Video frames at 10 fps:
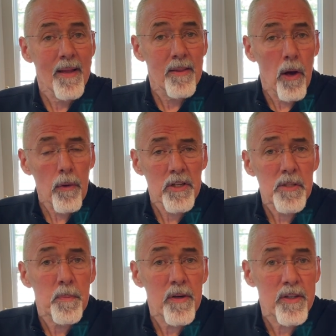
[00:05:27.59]
The Holy
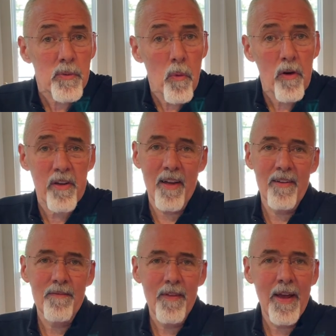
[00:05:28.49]
Spirit is working,
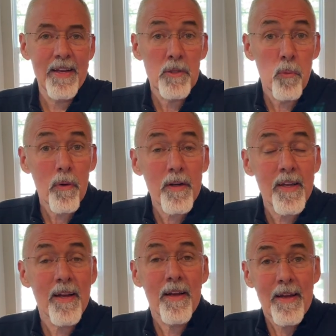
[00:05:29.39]
and he's
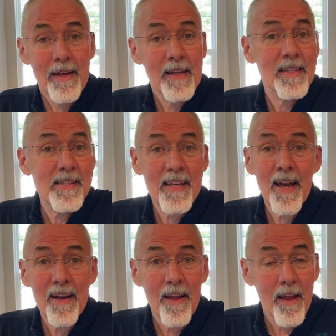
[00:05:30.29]
working
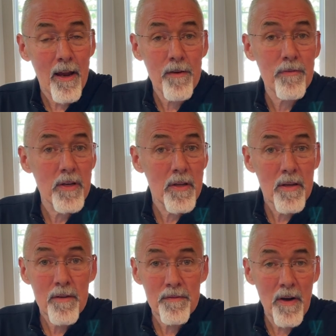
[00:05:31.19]
inside every
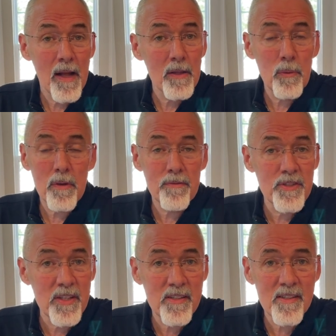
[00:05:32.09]
follower of
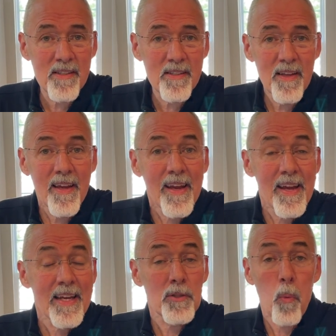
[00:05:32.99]
Jesus.
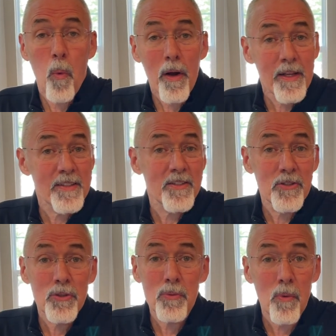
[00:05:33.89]
He's wanting to
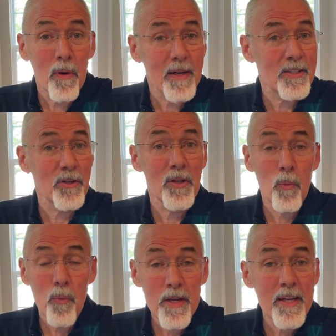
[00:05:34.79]
do work so that
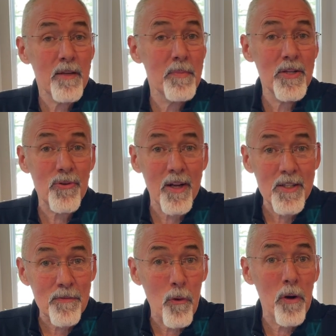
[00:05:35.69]
we can be
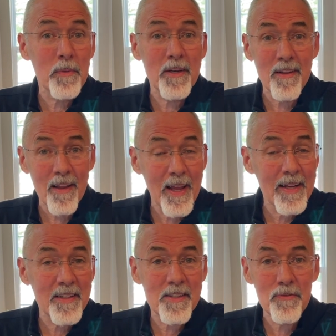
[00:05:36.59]
transformed into the
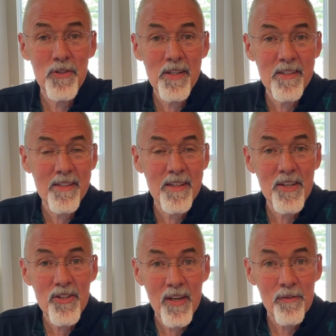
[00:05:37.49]
likeness of Jesus
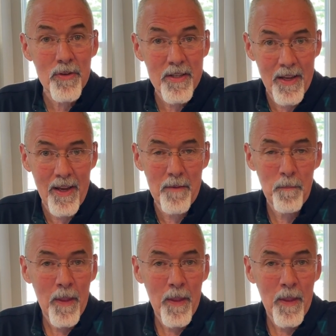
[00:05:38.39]
each and every day.